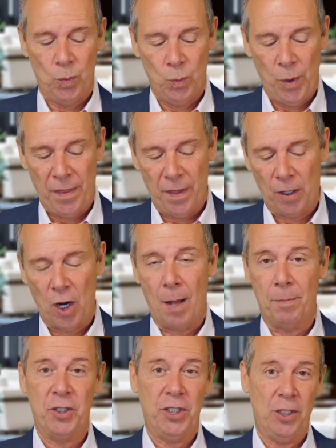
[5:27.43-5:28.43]
with
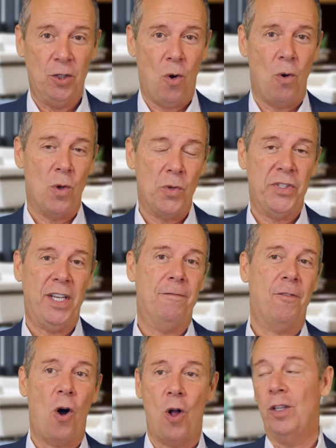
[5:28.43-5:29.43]
accomplishing goals if
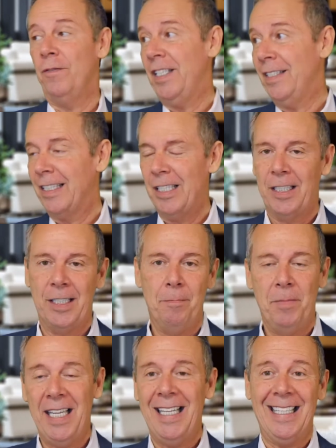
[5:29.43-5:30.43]
all of these
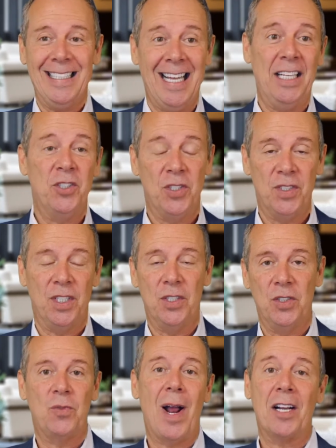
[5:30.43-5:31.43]
competing intentions and
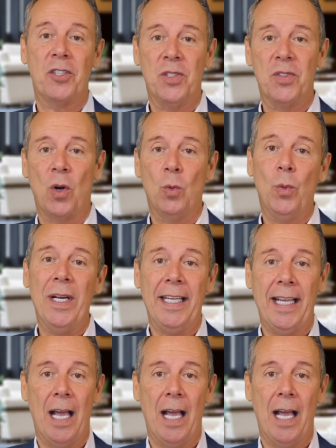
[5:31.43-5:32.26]
distractions are winning